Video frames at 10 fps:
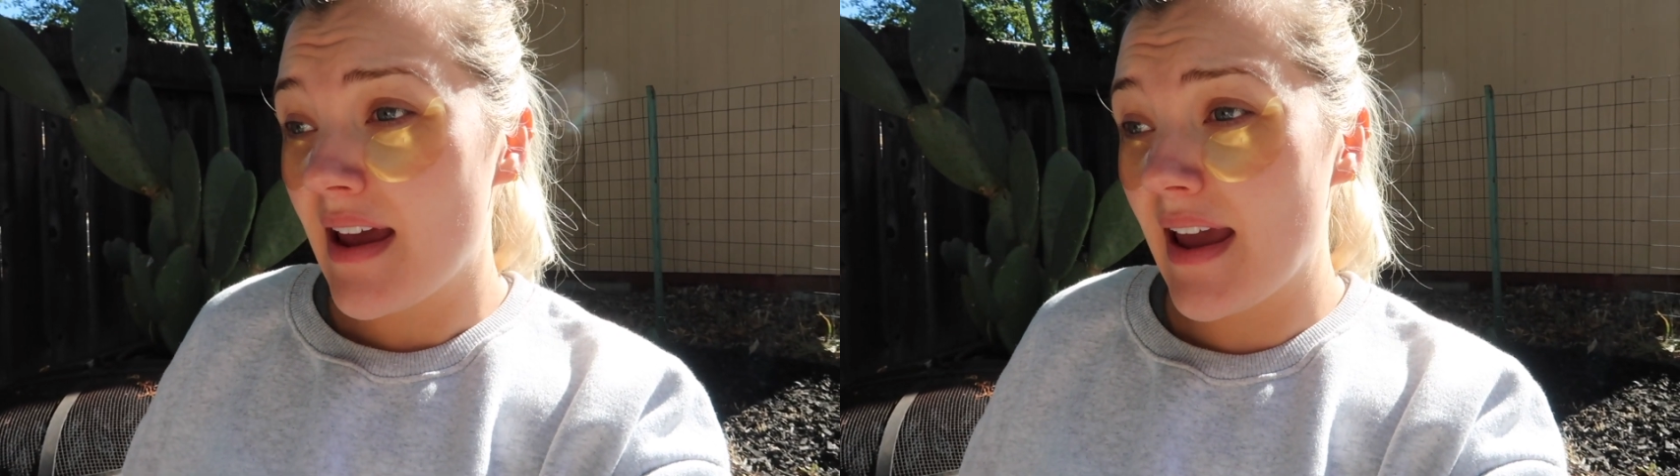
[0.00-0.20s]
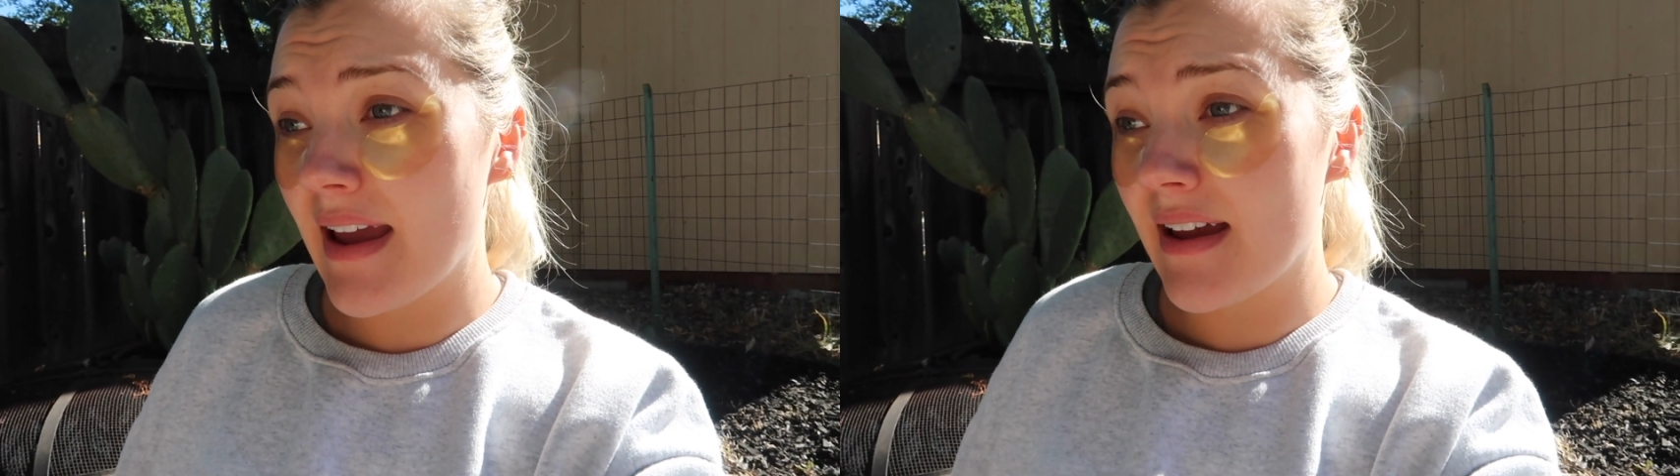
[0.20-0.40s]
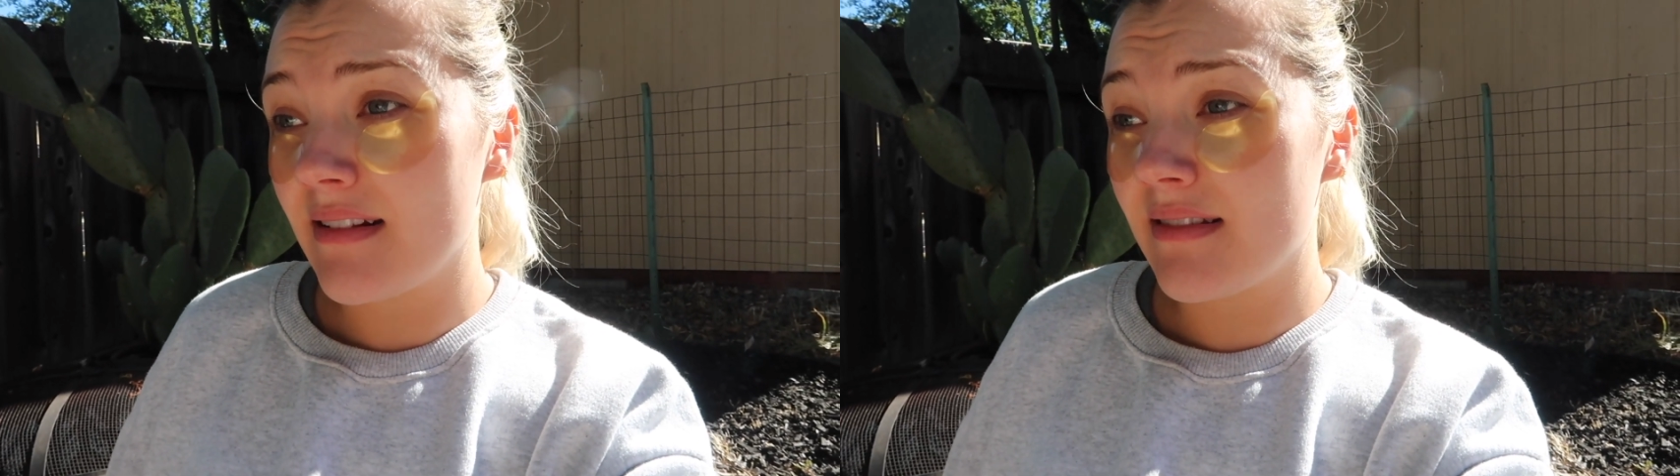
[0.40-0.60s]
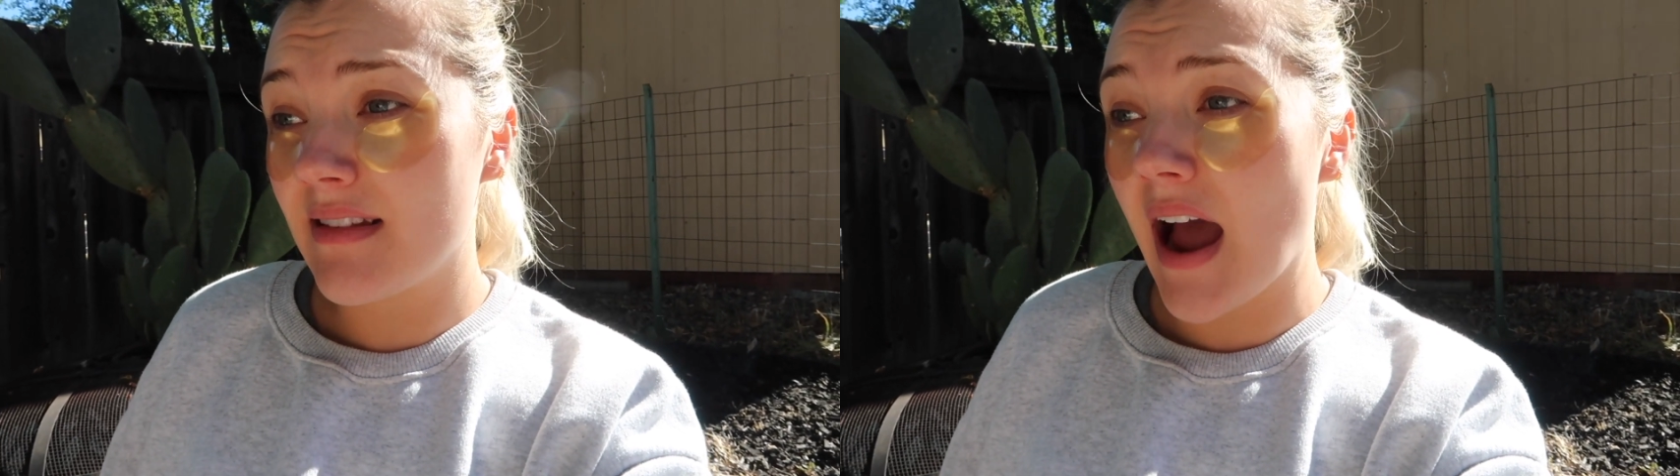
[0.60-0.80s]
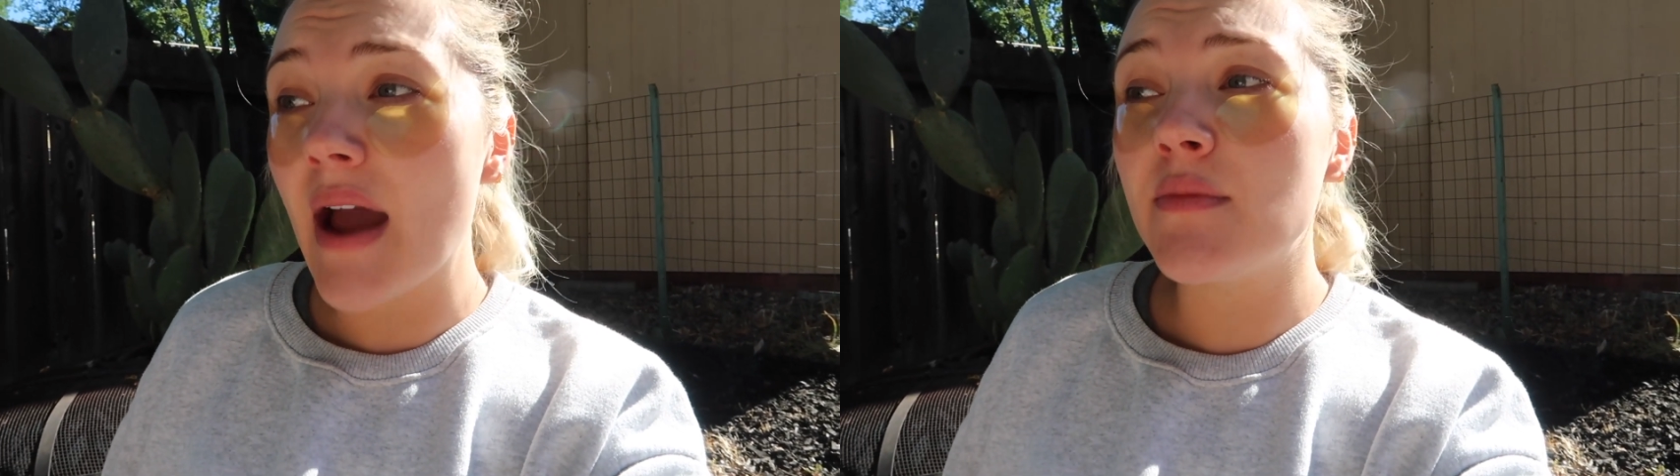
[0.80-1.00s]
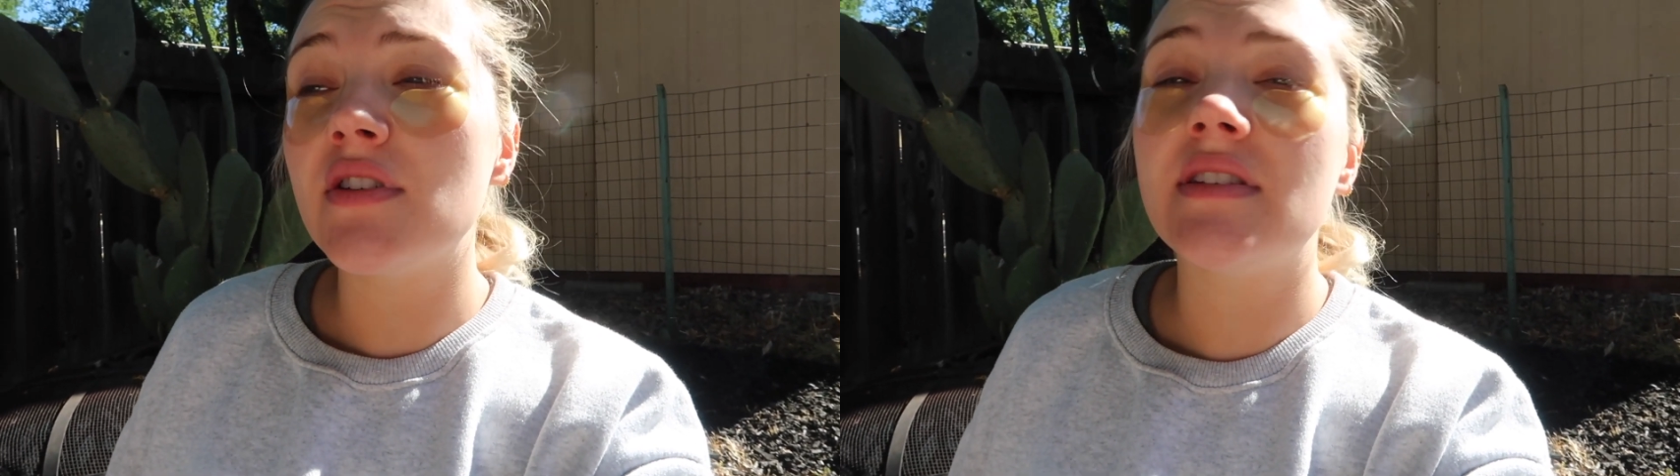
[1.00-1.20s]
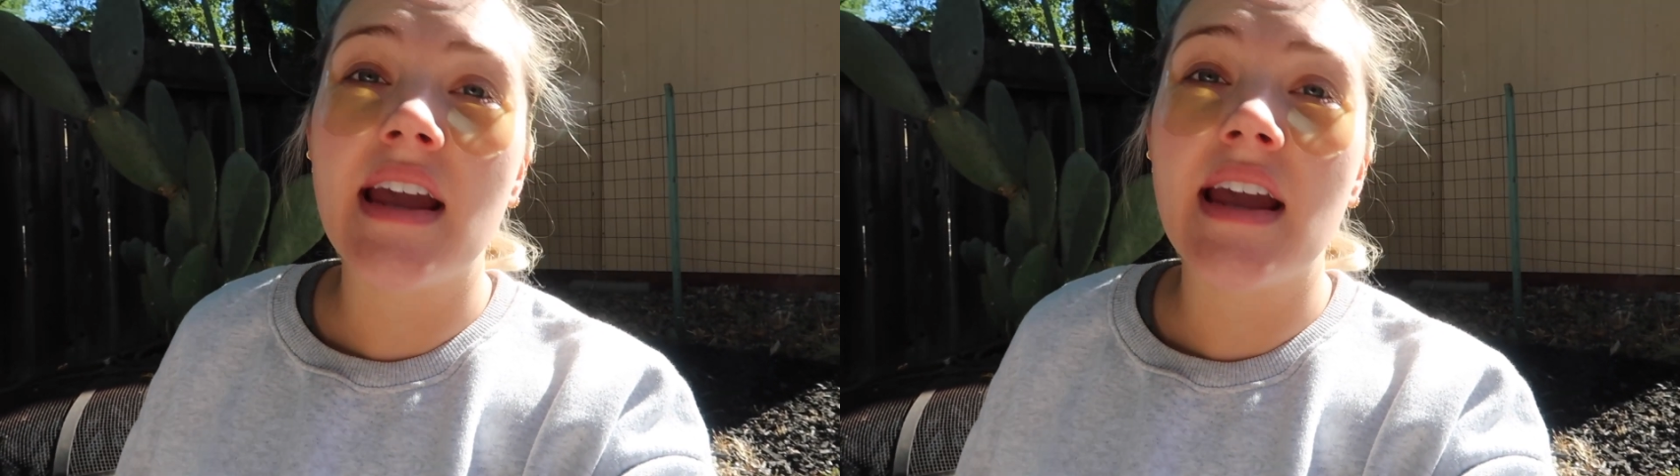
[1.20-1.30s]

And I'm just